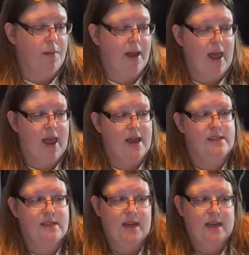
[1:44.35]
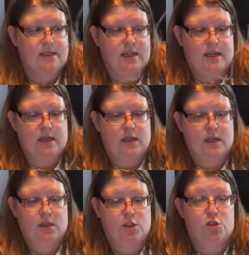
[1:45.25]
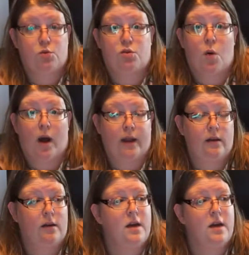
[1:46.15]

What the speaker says: my handy dandy jute twine.